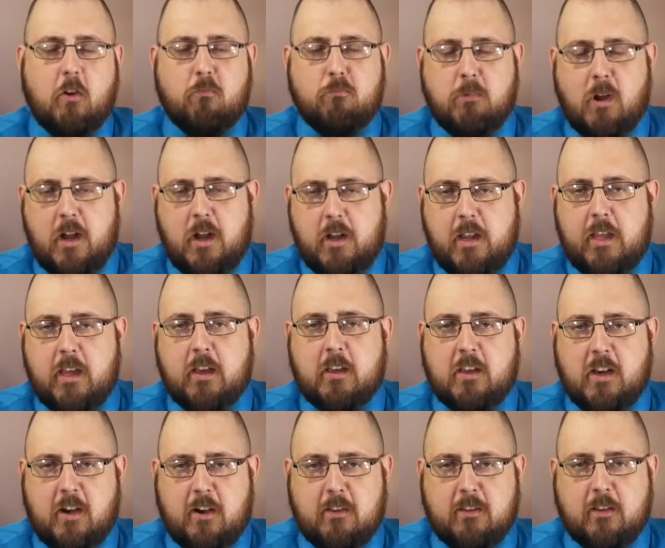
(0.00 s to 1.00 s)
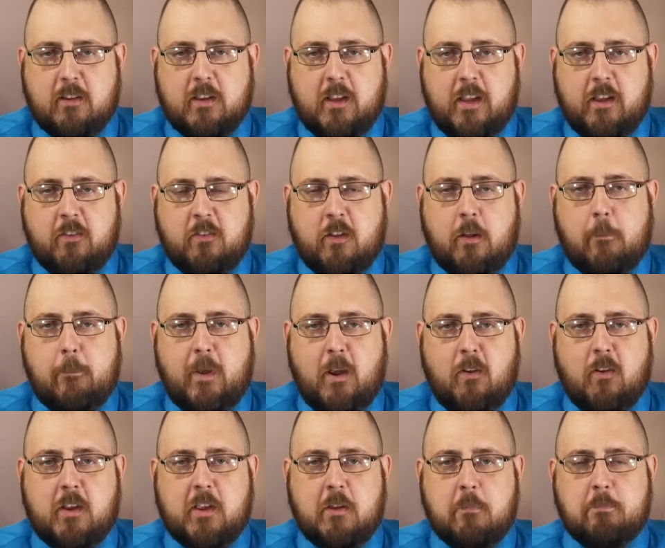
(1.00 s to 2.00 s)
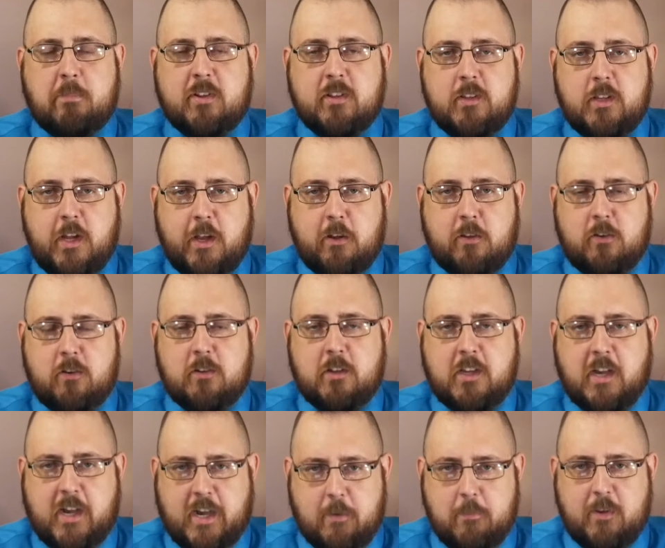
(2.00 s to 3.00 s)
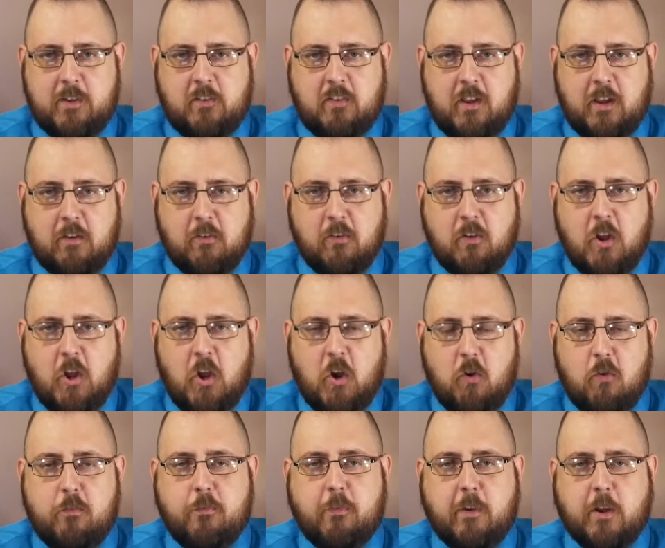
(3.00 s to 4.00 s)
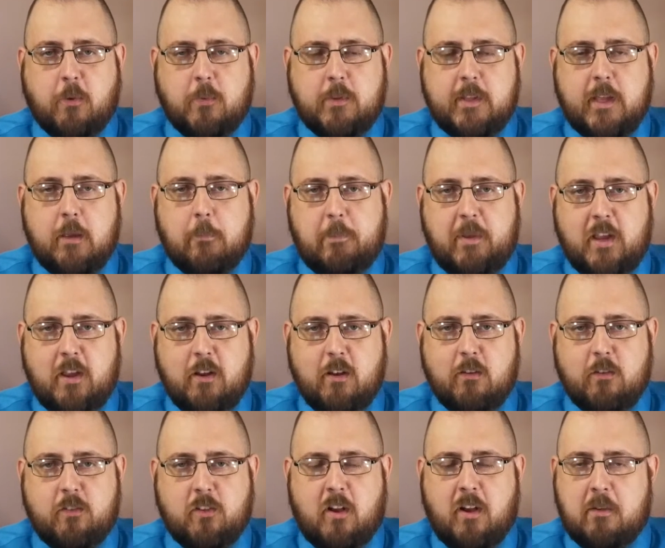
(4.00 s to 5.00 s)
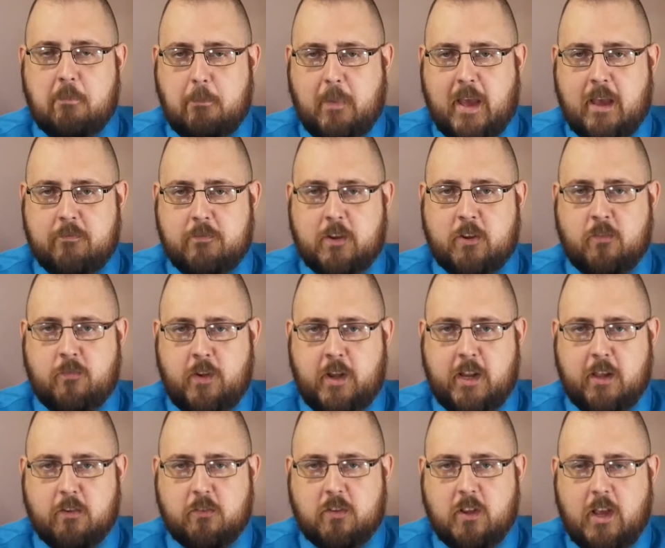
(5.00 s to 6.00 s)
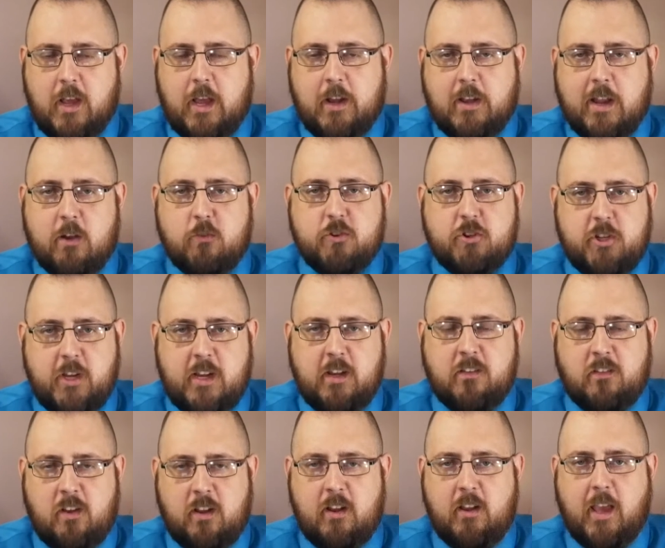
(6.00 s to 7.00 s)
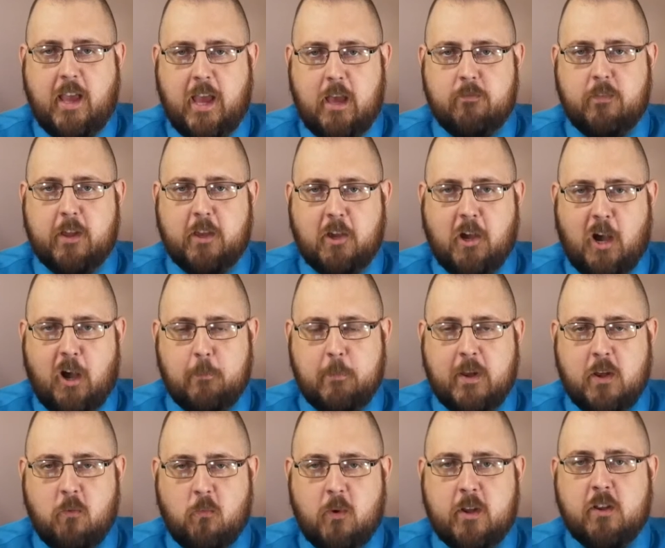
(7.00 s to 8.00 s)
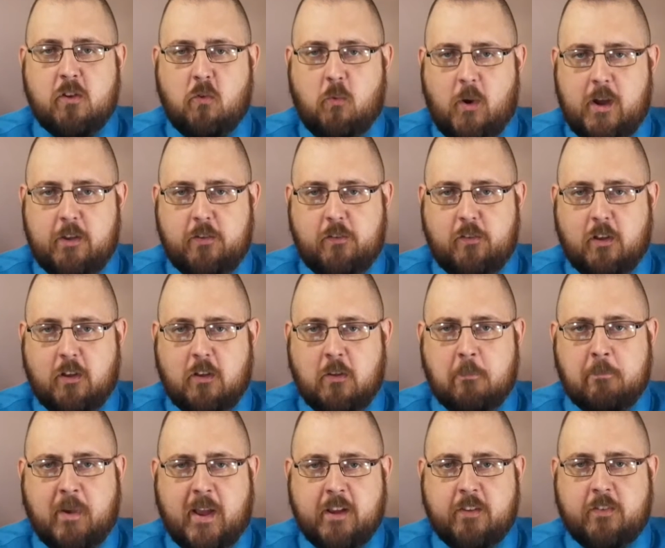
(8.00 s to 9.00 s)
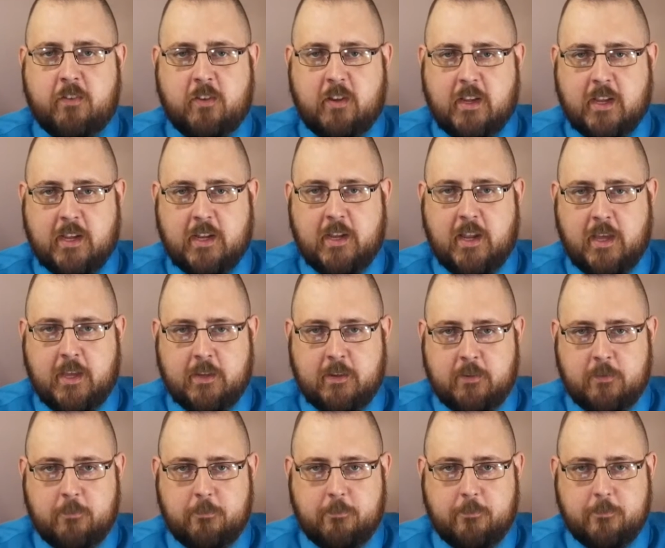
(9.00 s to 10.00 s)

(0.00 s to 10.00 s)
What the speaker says: Rania Kulluk is an American political commentator who frequently appears on Mafic's videos. Now, she did have a comment when questioned by CNN.